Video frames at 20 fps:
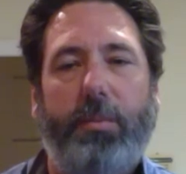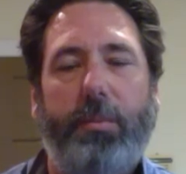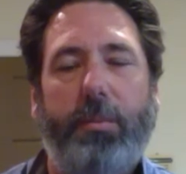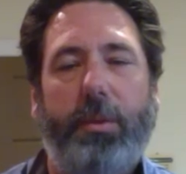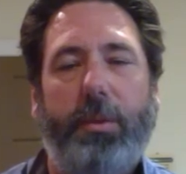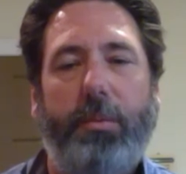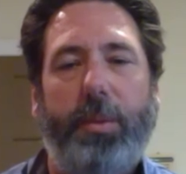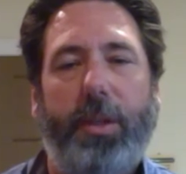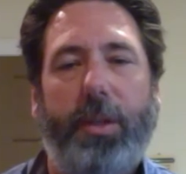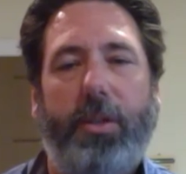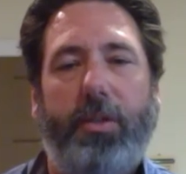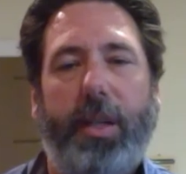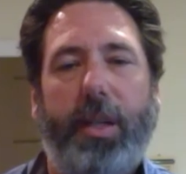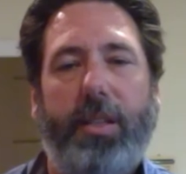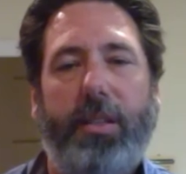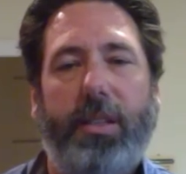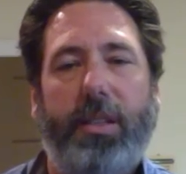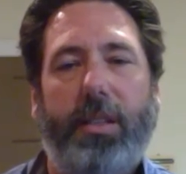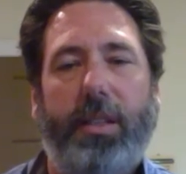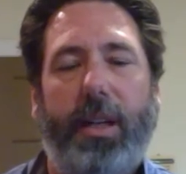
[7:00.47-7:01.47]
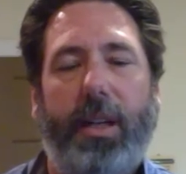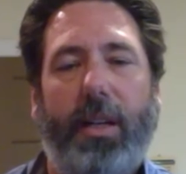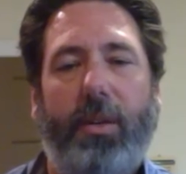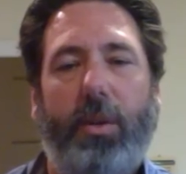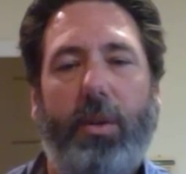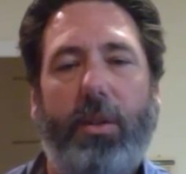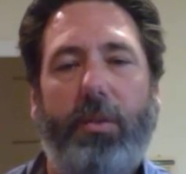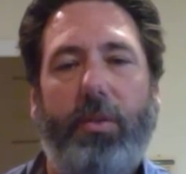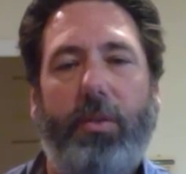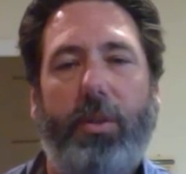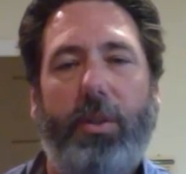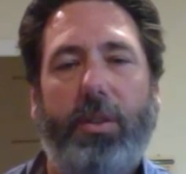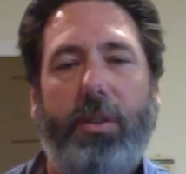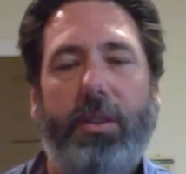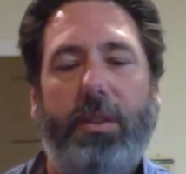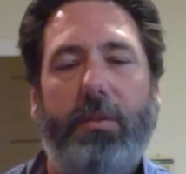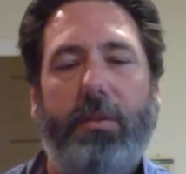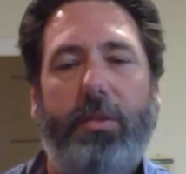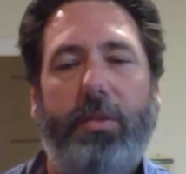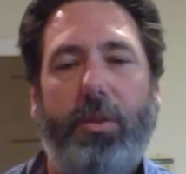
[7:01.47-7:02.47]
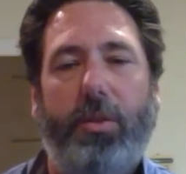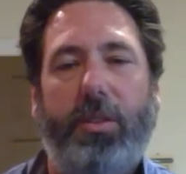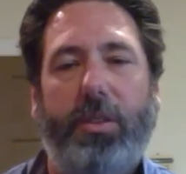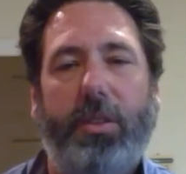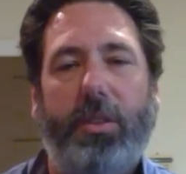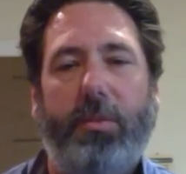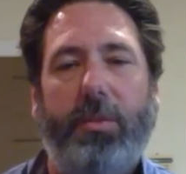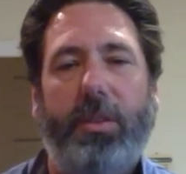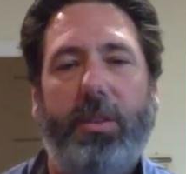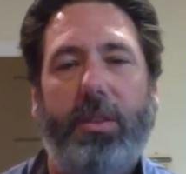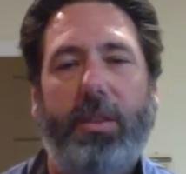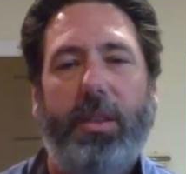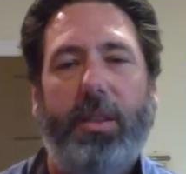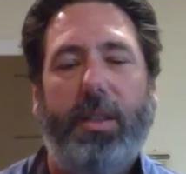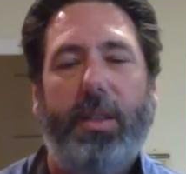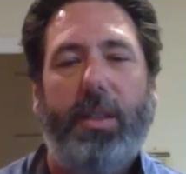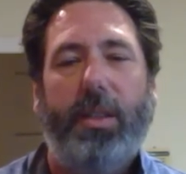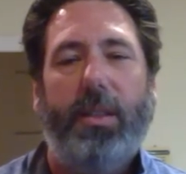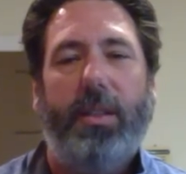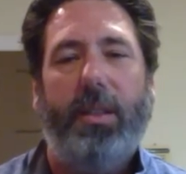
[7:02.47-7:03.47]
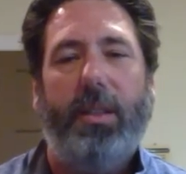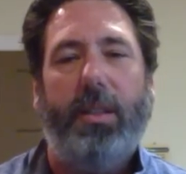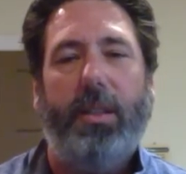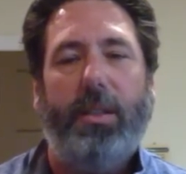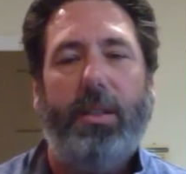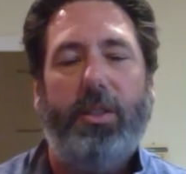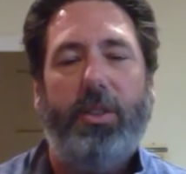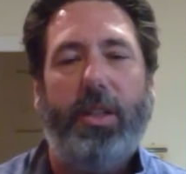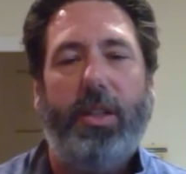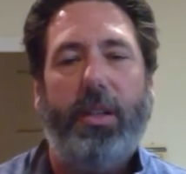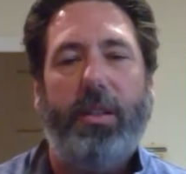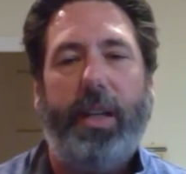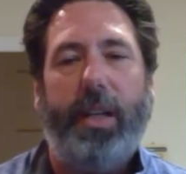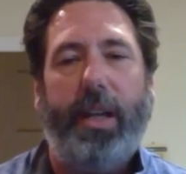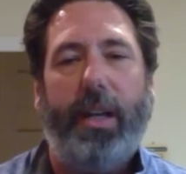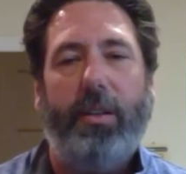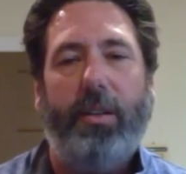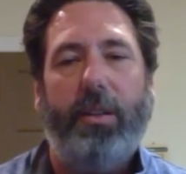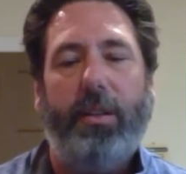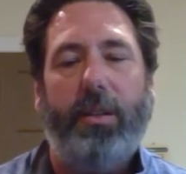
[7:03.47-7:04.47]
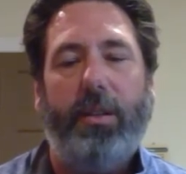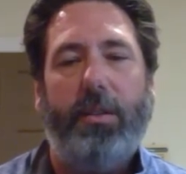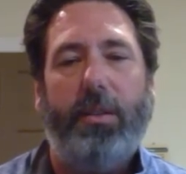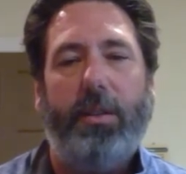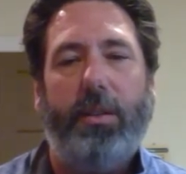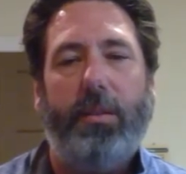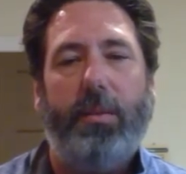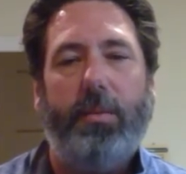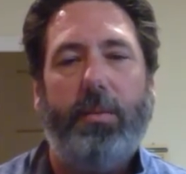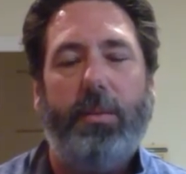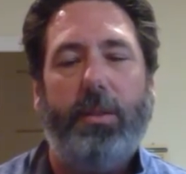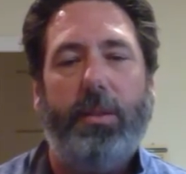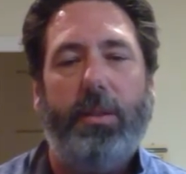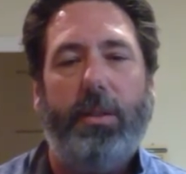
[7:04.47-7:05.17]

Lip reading: it penetrates the entire workforce and forces them to shut down or